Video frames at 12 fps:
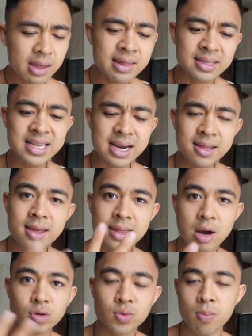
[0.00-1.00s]
The second thing
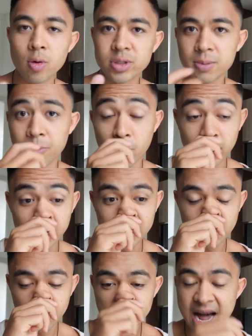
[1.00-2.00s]
that was most important
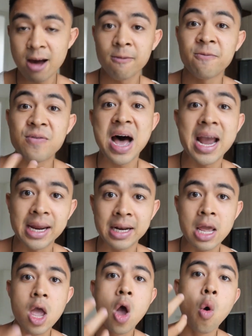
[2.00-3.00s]
is learning how to
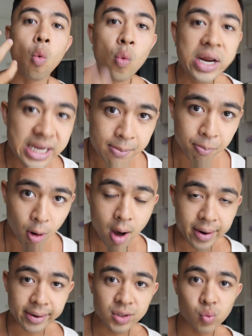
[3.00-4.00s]
find winning
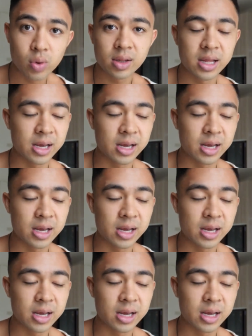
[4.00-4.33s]
products with